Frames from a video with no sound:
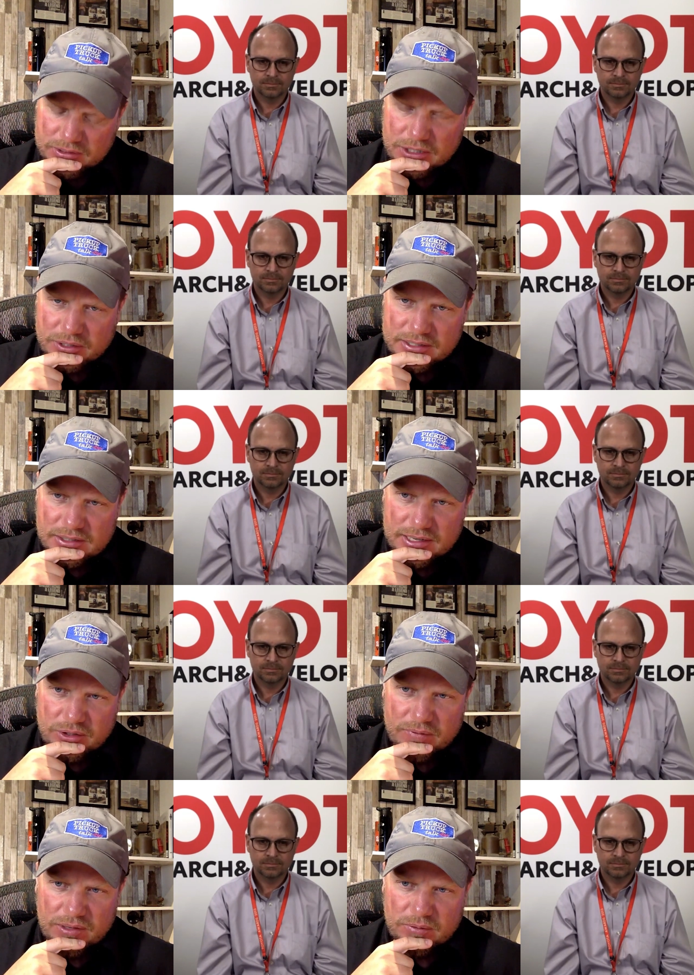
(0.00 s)
Speaker 1: multi-train
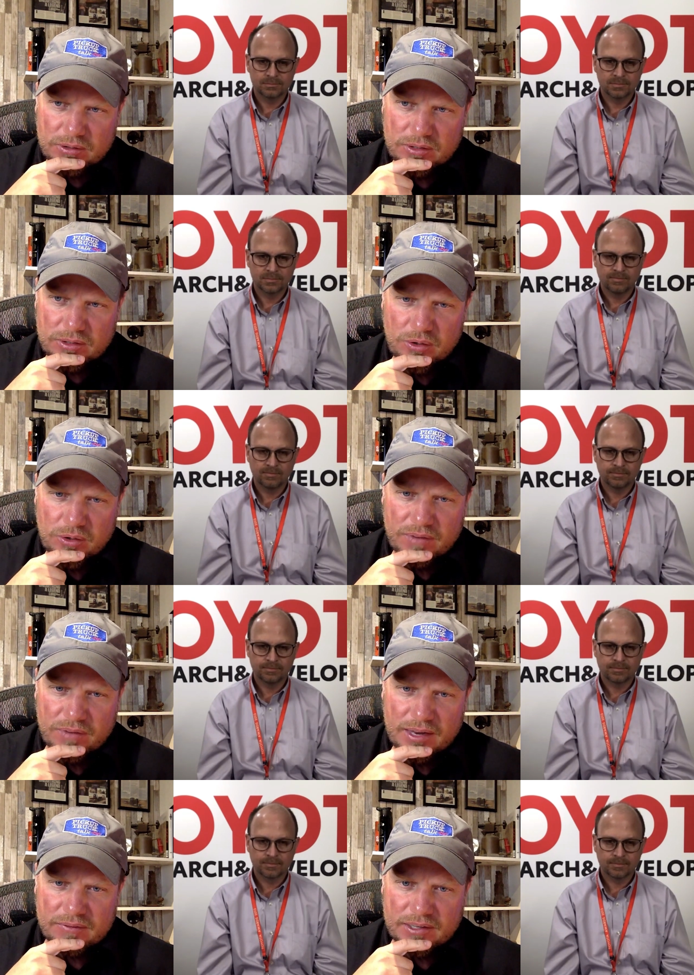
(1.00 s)
select? You have to do you have
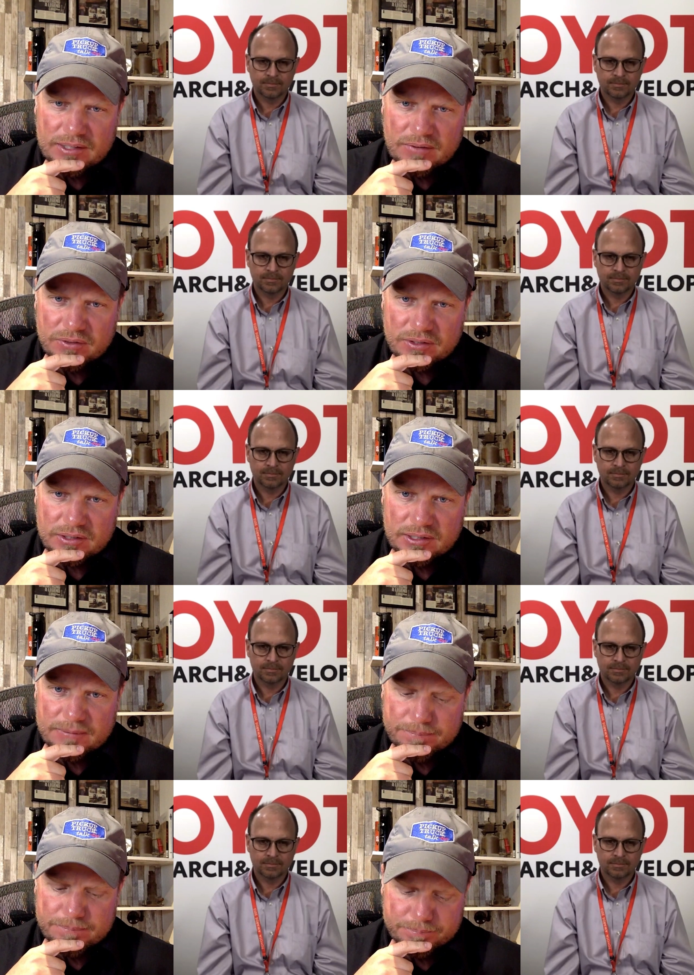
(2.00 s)
to activate that for
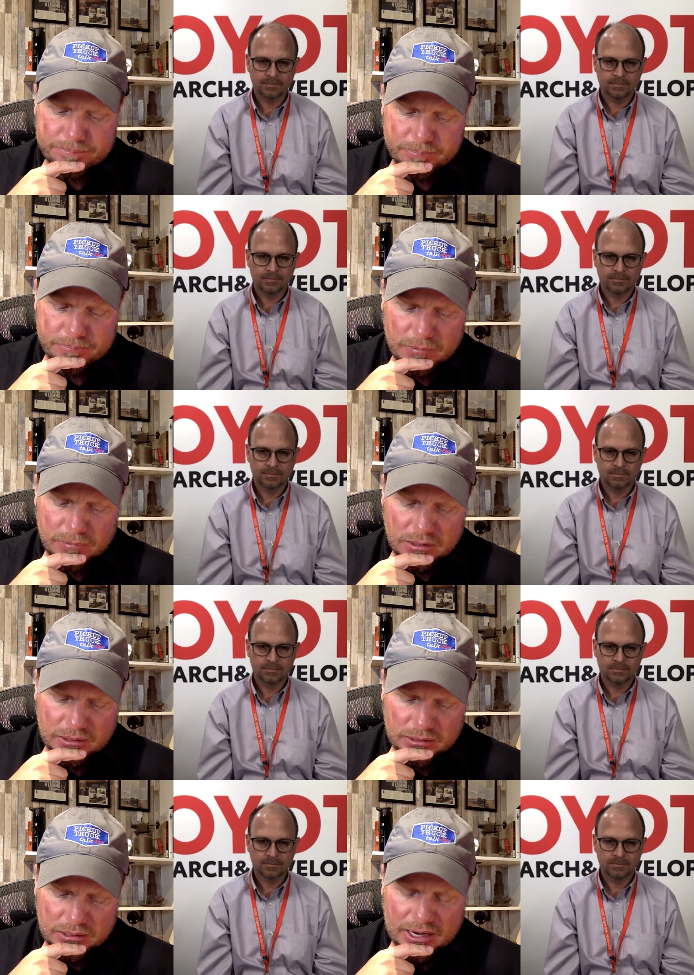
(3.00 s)
um,
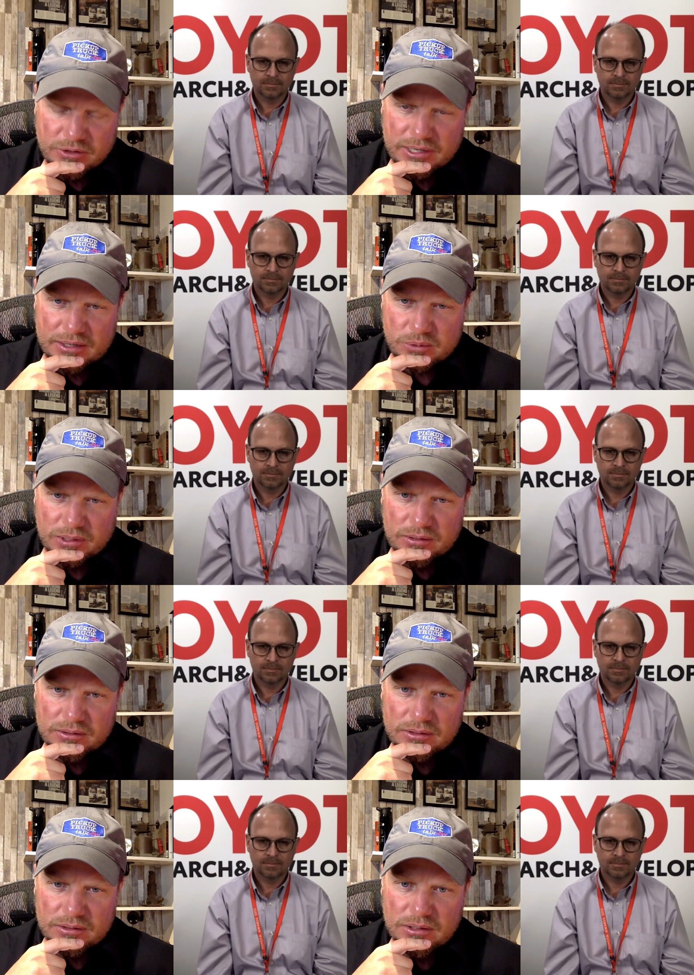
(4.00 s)
the A-TRAC as well?
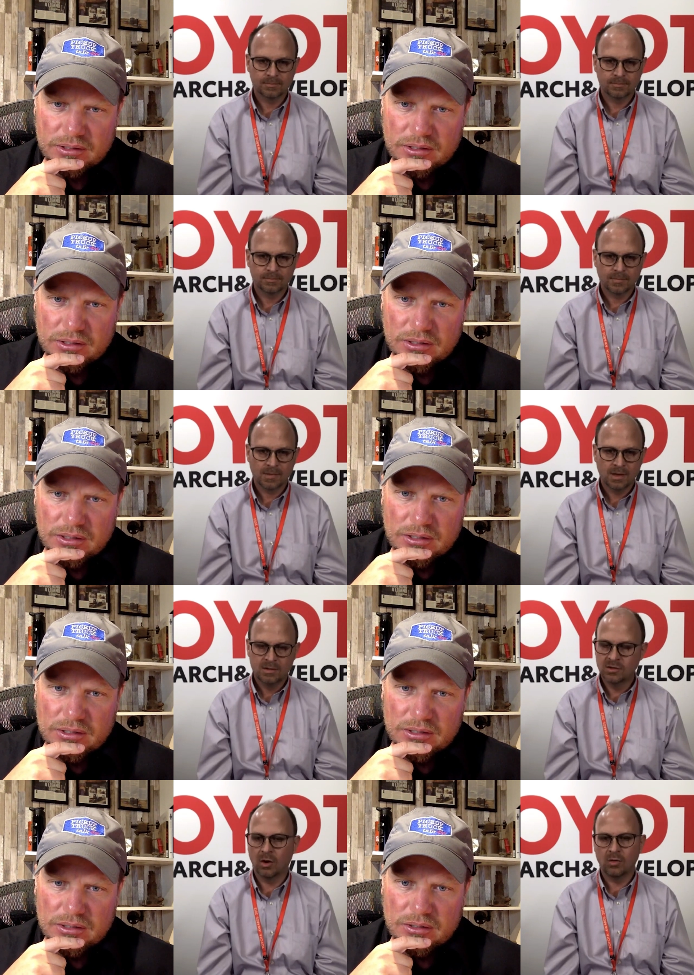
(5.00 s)

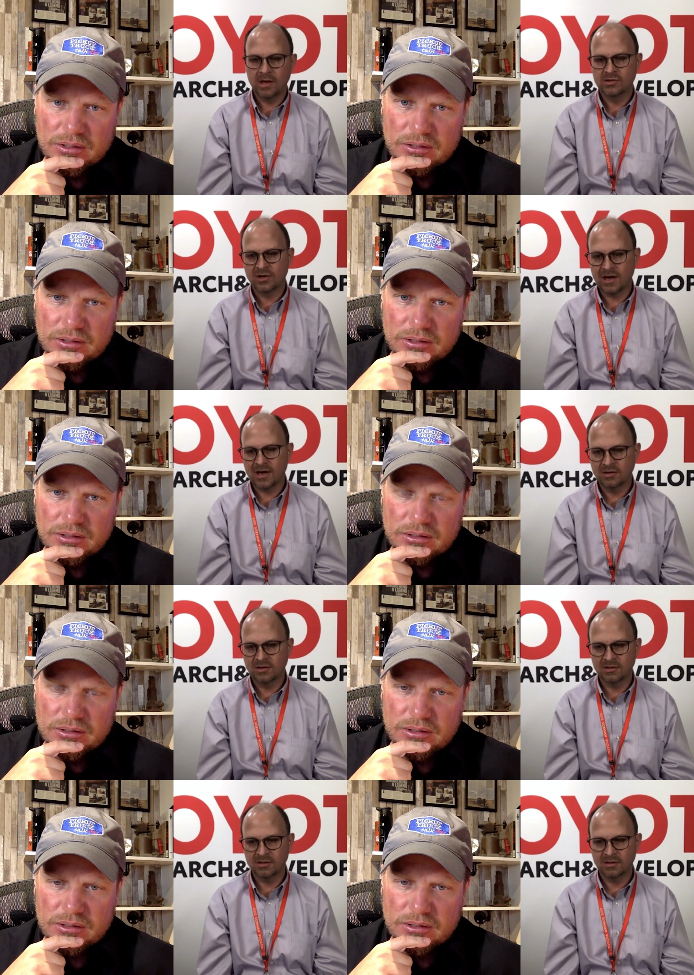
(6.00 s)
Speaker 2: No, A-TRAC you
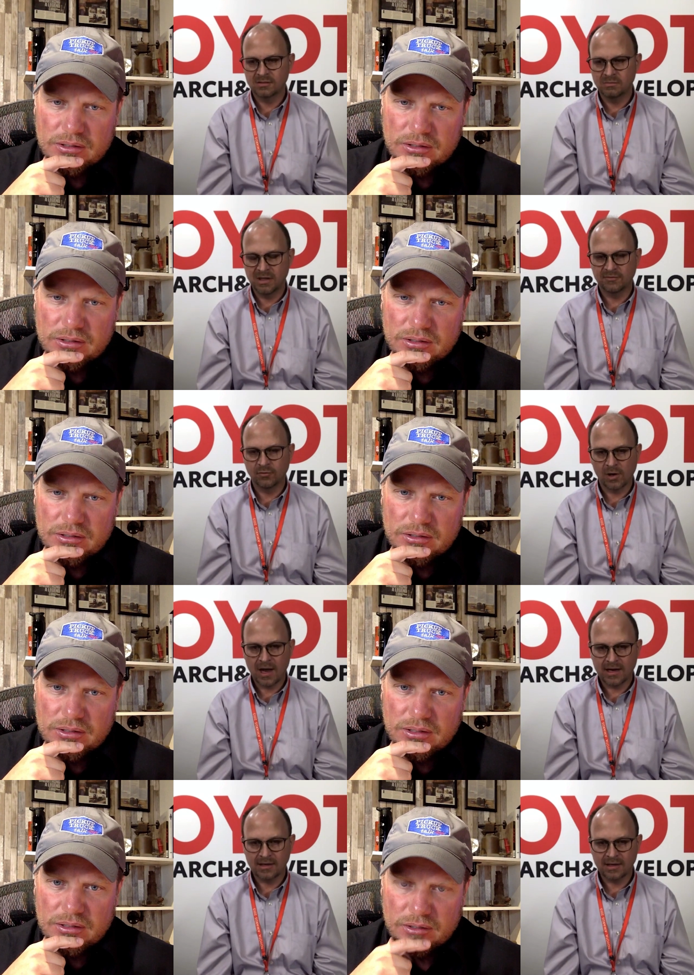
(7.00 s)
can be in four
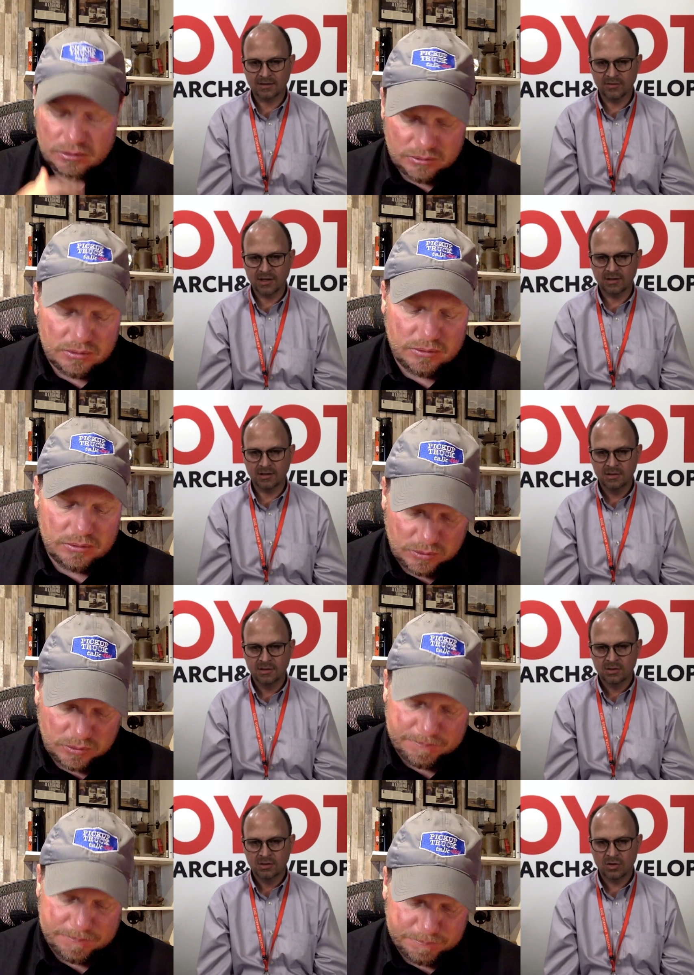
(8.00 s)
high and activate it.
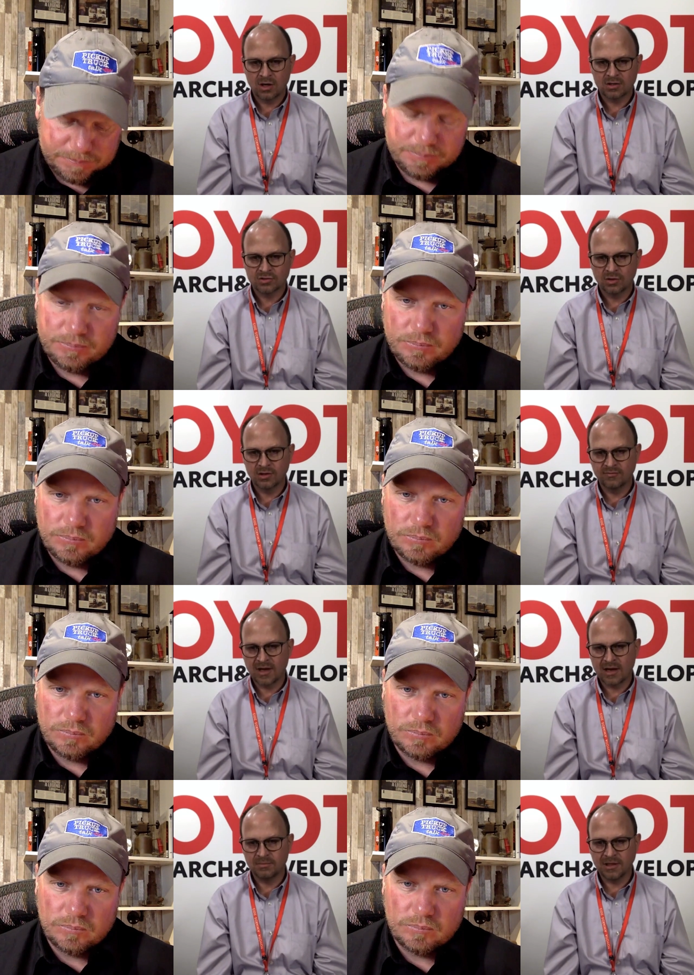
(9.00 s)
Speaker 1: Okay.
Speaker 2: Crawl control you've
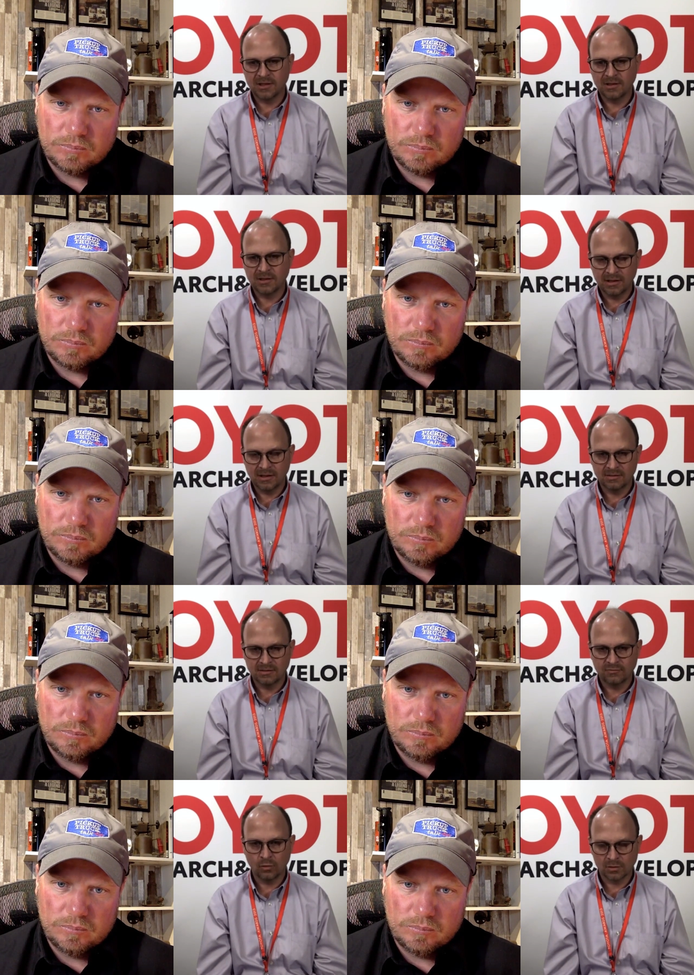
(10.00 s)
got to be in
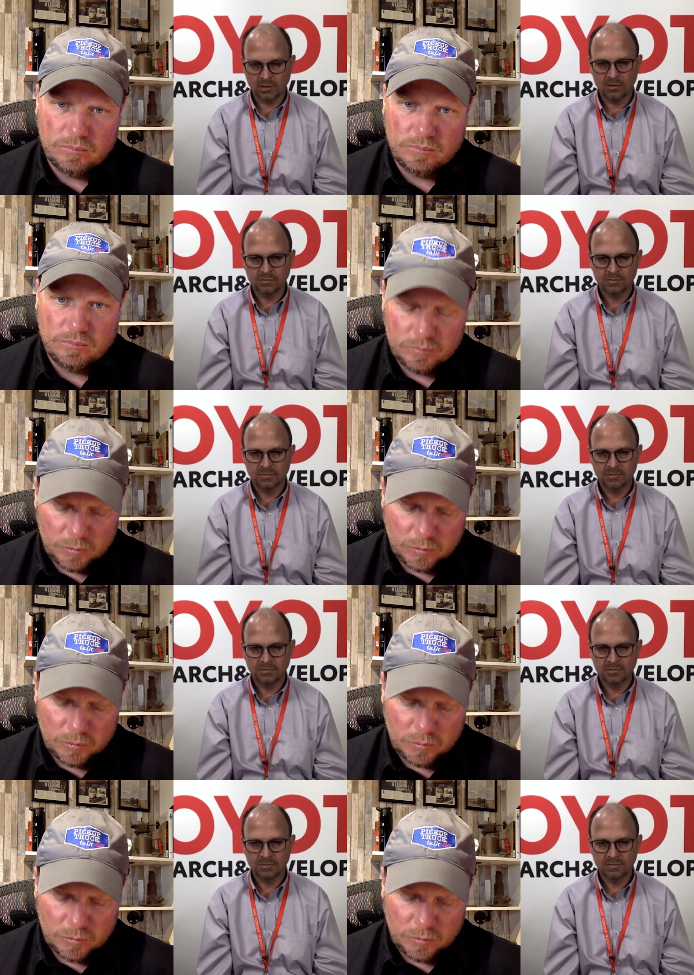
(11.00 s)
four low,